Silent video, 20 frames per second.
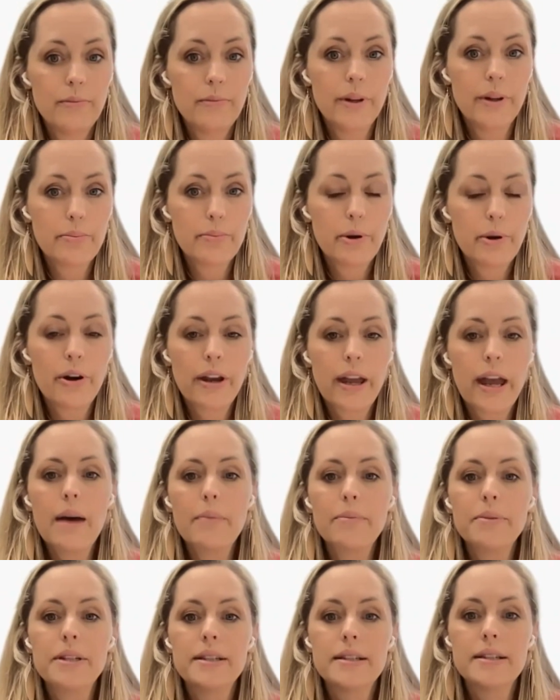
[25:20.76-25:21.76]
with per
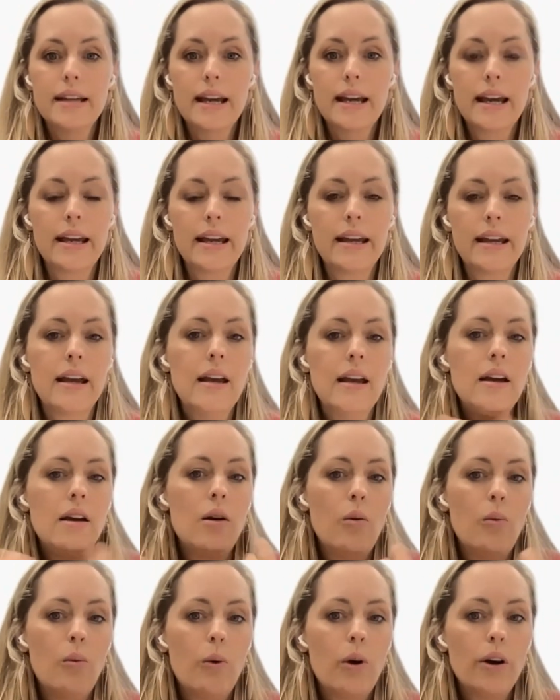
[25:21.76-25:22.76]
cap to see
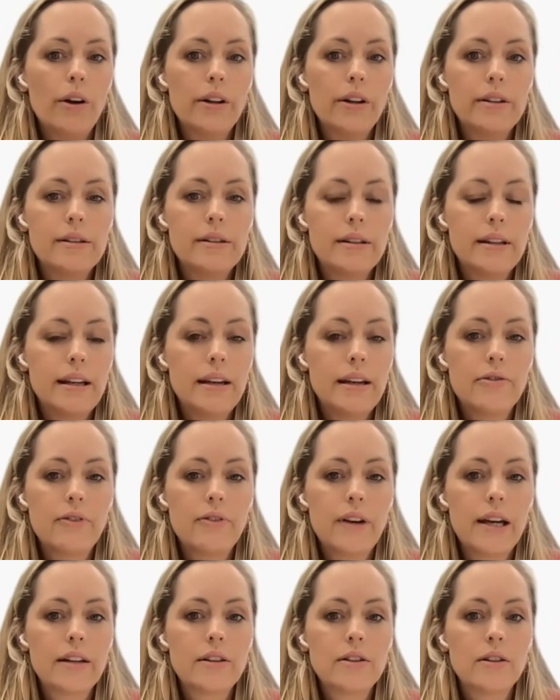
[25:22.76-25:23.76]
what is the
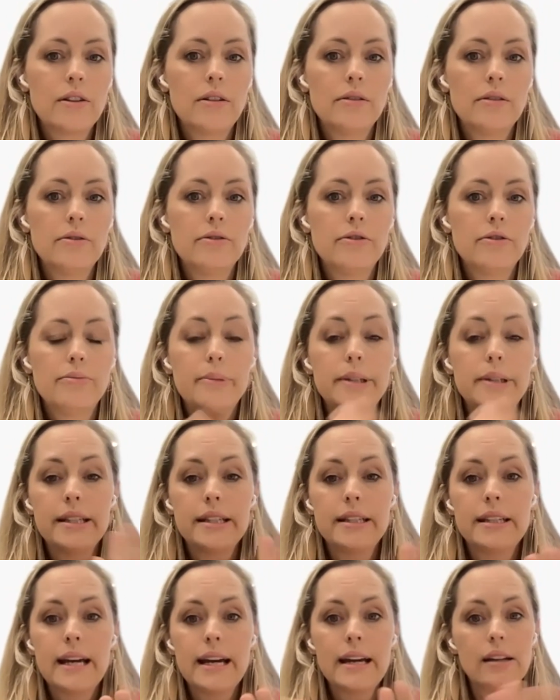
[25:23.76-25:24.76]
effect of
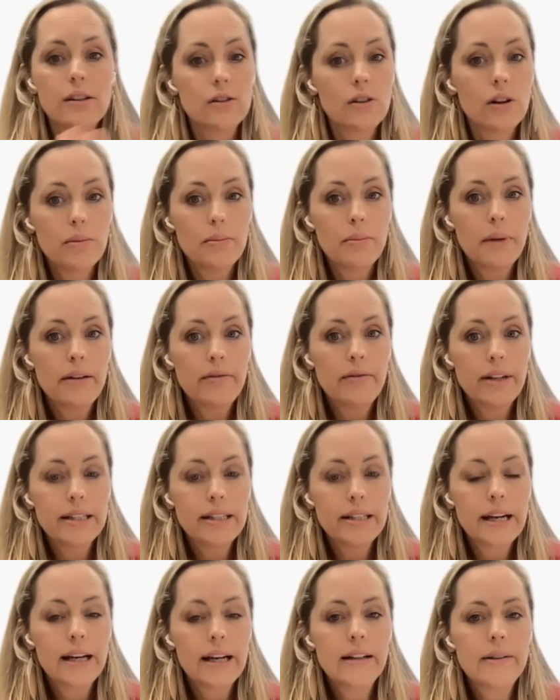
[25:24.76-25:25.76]
busy days on my
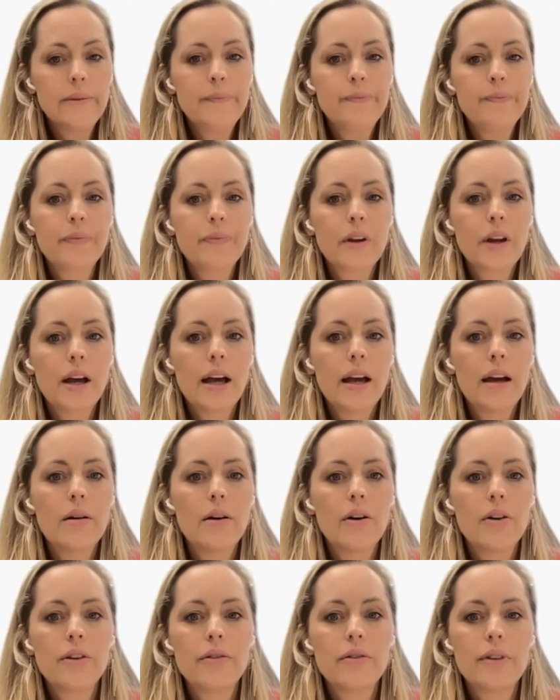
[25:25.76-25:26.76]
retail,
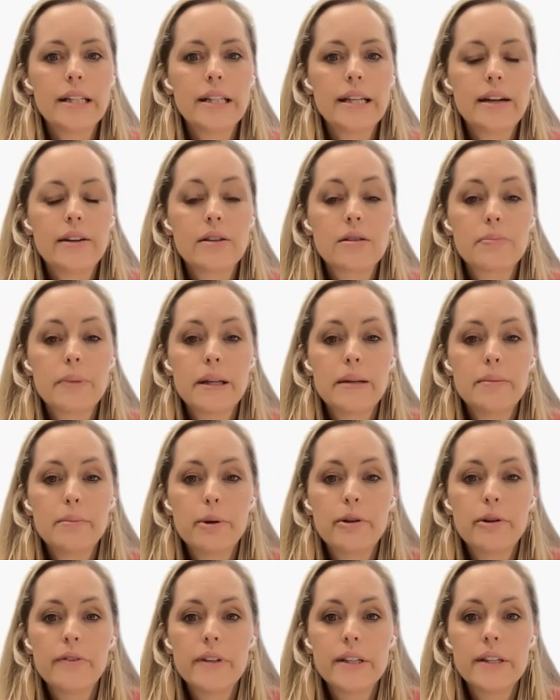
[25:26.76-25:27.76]
on the retail spend
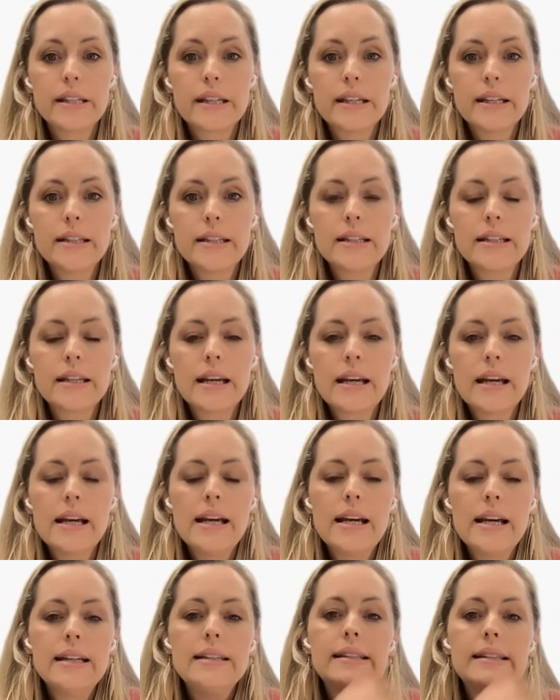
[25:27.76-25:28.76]
per visit.
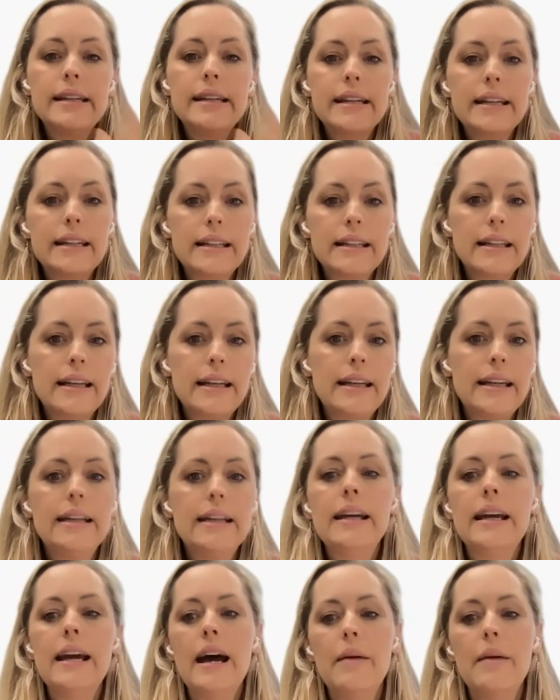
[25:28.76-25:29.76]

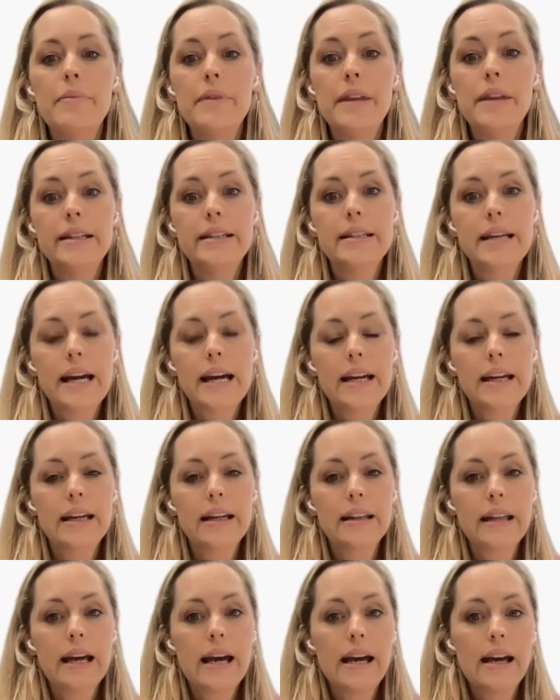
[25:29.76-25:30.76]
Secondly, then
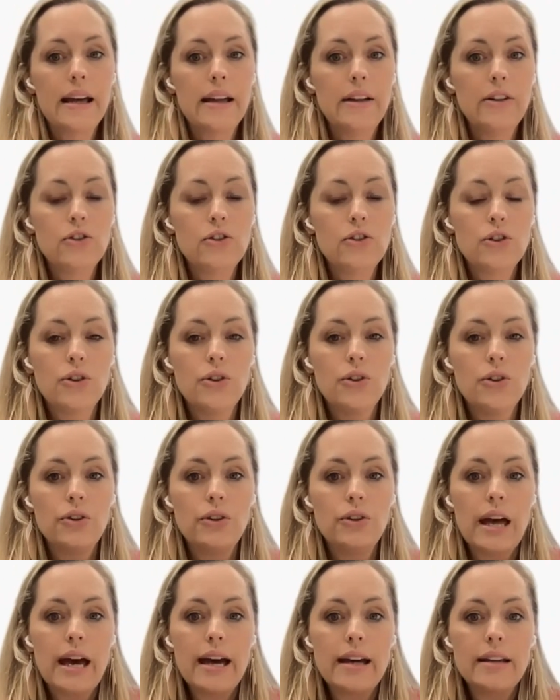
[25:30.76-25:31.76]
taking that
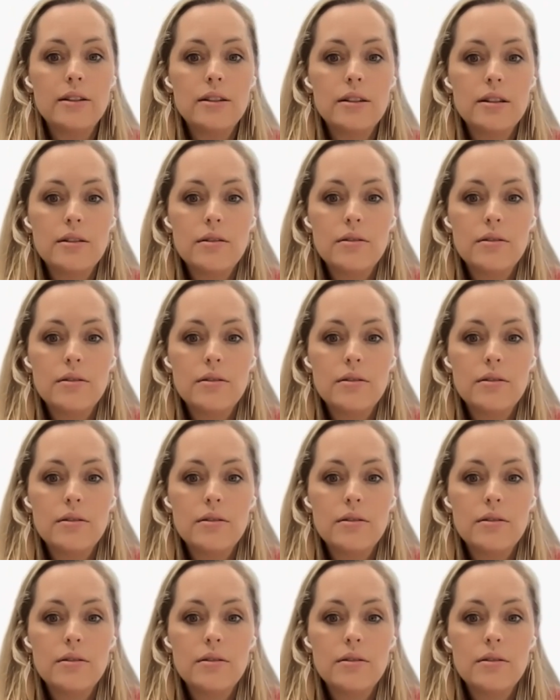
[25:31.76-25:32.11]
into that